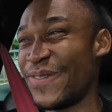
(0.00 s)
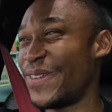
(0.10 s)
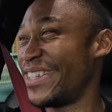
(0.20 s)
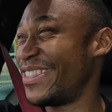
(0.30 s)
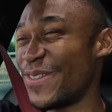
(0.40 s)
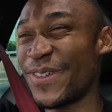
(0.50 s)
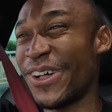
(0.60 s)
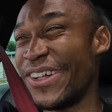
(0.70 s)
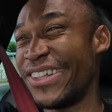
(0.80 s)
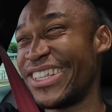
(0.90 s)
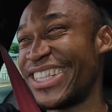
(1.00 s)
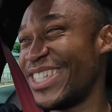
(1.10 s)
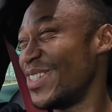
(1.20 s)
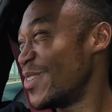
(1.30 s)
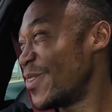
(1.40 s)
First of all, the
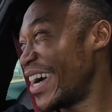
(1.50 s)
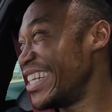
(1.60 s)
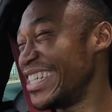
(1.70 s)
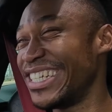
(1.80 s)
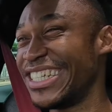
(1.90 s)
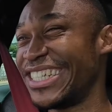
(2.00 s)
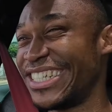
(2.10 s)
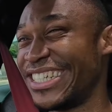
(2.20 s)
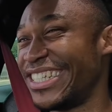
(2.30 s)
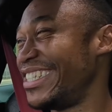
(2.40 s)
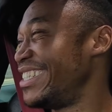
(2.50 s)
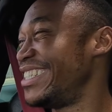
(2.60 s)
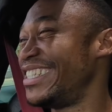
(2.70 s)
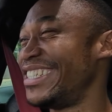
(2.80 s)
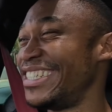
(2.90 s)
new one
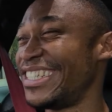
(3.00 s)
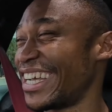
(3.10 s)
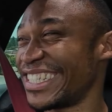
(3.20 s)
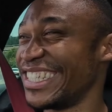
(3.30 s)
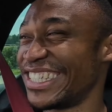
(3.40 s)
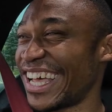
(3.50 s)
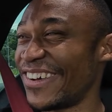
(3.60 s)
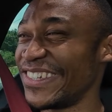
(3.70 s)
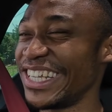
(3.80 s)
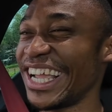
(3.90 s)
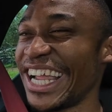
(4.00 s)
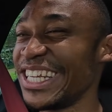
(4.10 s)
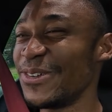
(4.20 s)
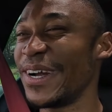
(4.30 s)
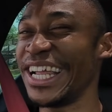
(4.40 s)
doesn't sound
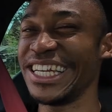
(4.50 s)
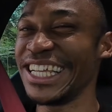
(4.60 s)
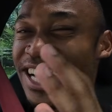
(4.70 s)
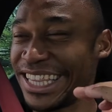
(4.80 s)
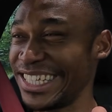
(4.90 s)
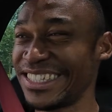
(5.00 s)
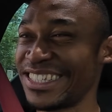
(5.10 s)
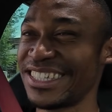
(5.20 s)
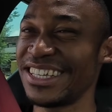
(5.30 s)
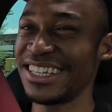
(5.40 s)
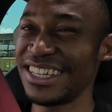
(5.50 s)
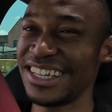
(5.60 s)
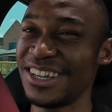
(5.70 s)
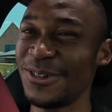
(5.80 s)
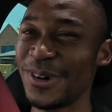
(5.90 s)
anywhere near this,
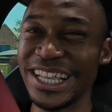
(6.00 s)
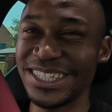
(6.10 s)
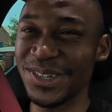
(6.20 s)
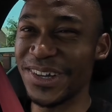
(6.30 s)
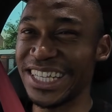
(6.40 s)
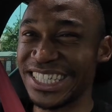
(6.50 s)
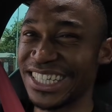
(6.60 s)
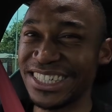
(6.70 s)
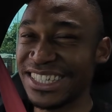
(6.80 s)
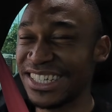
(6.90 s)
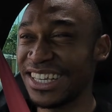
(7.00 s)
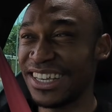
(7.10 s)
well, as good as this.